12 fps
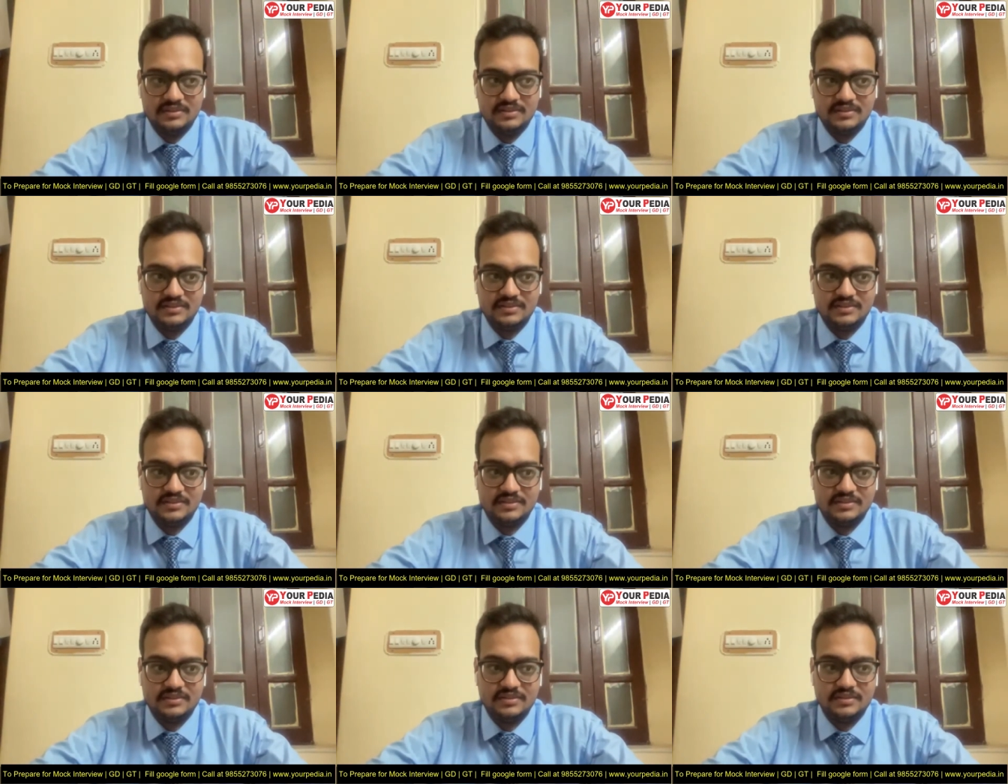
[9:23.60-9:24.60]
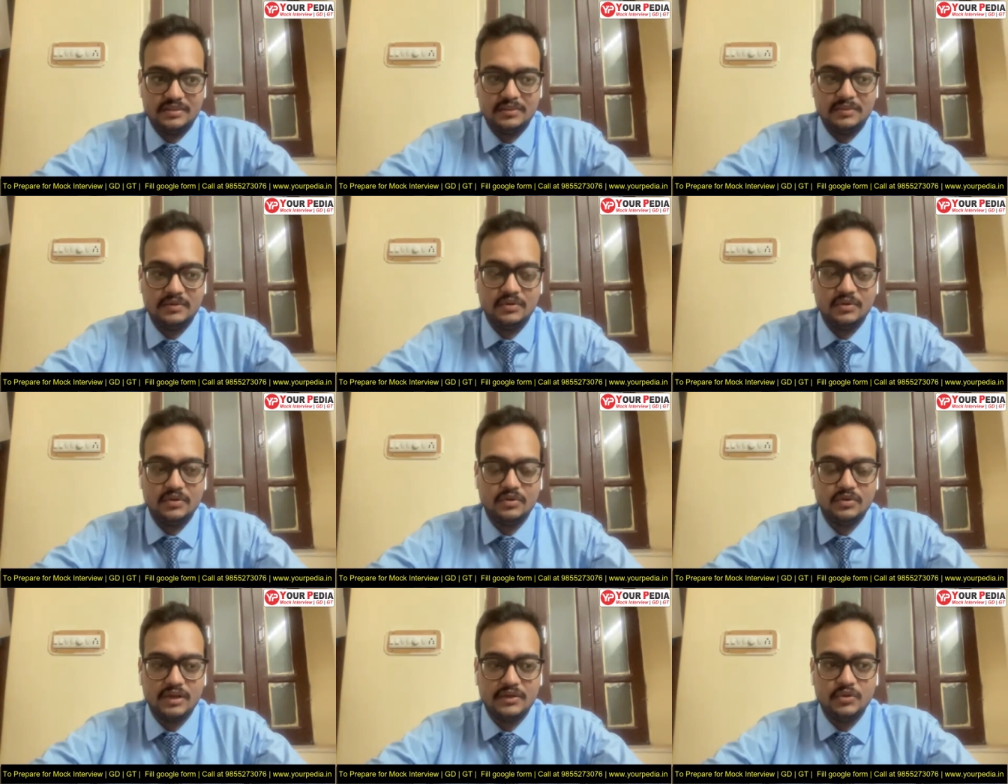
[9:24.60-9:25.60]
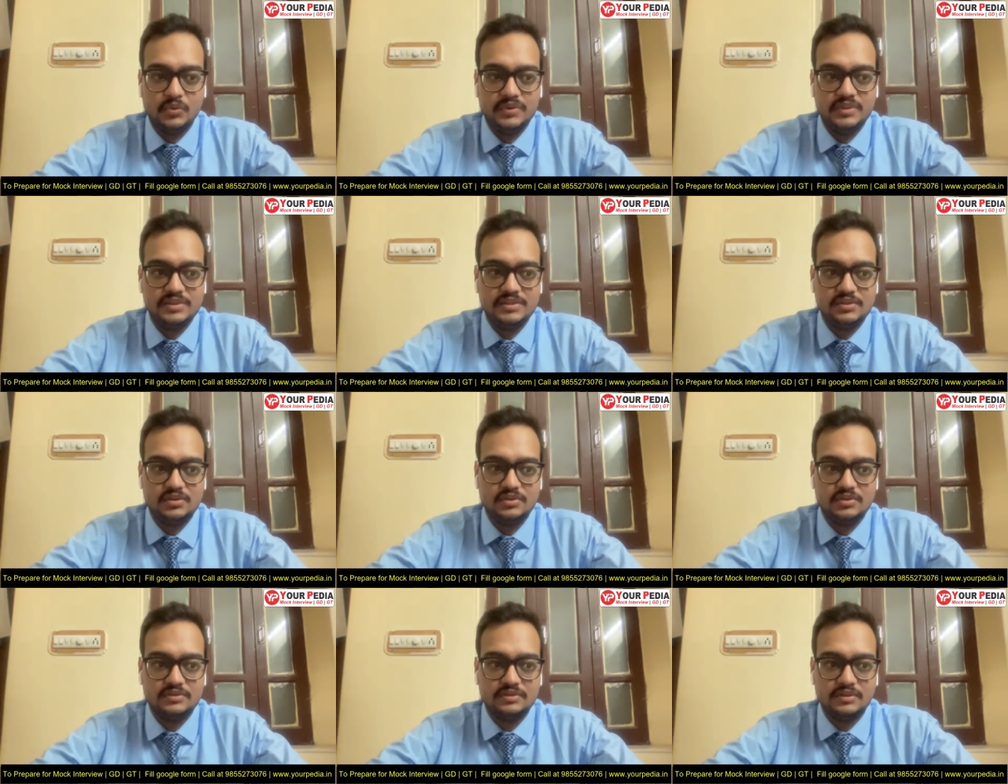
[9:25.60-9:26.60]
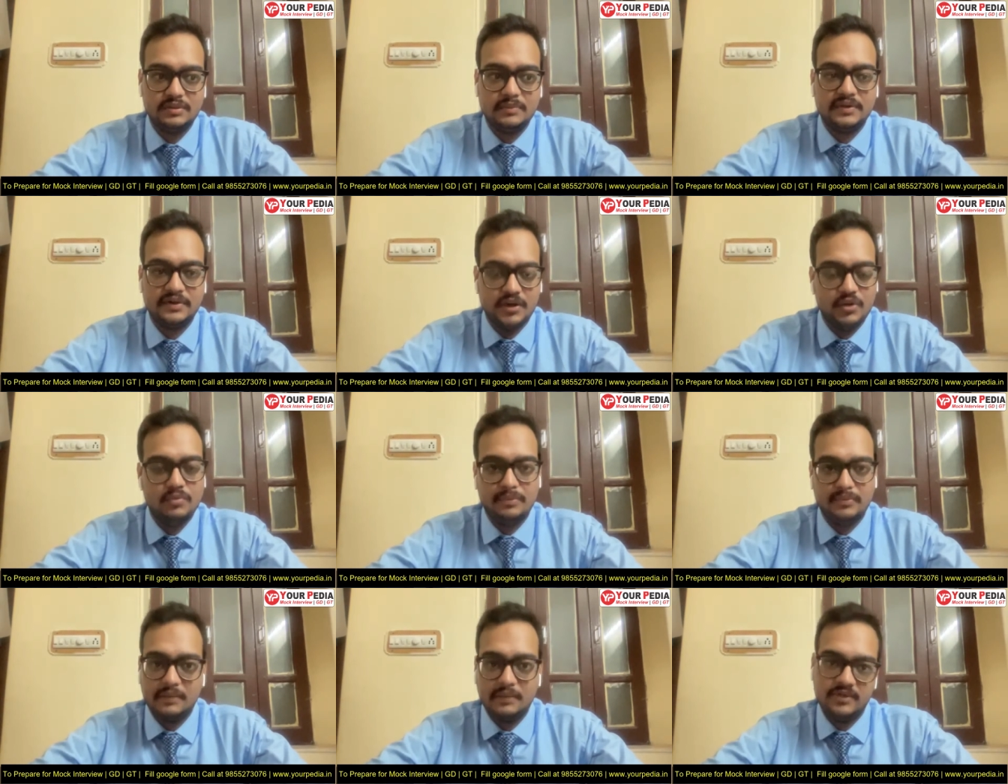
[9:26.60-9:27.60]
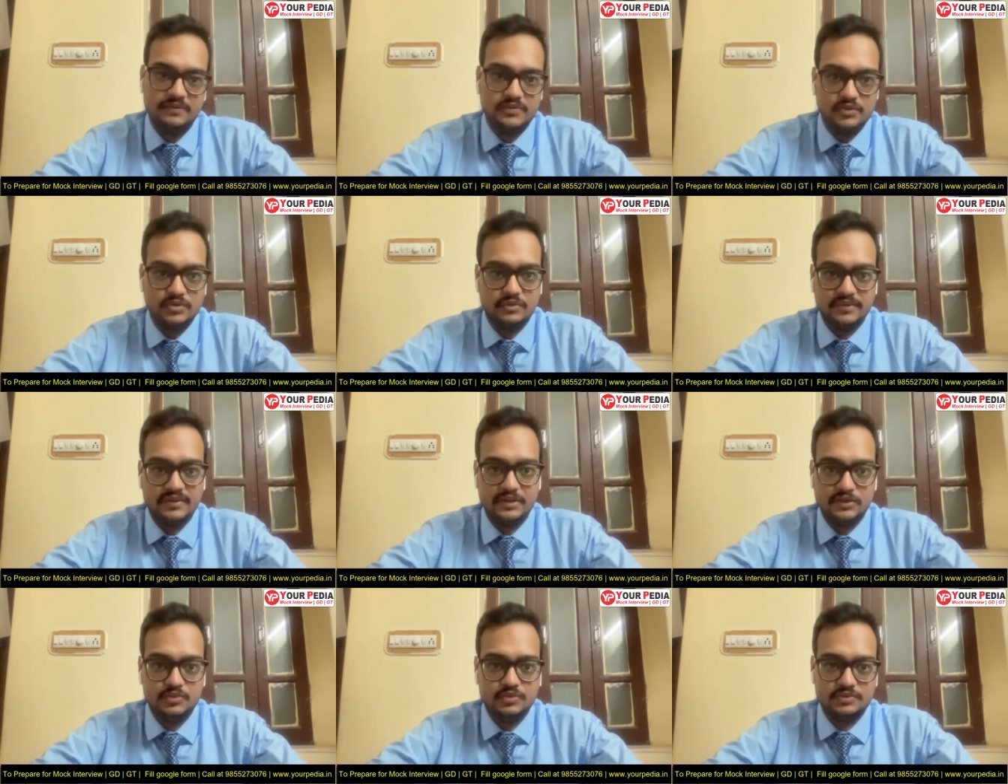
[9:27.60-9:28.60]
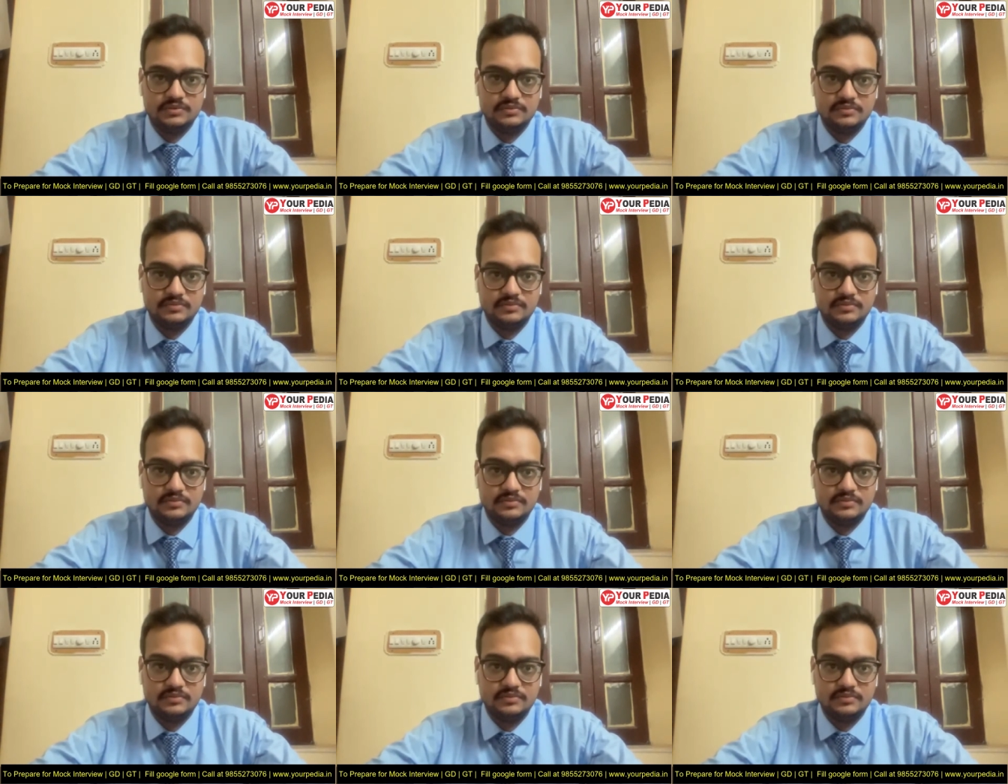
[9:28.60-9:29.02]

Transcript: Uh, no, U V rays not, sir, but radio wave type waves you, we can use.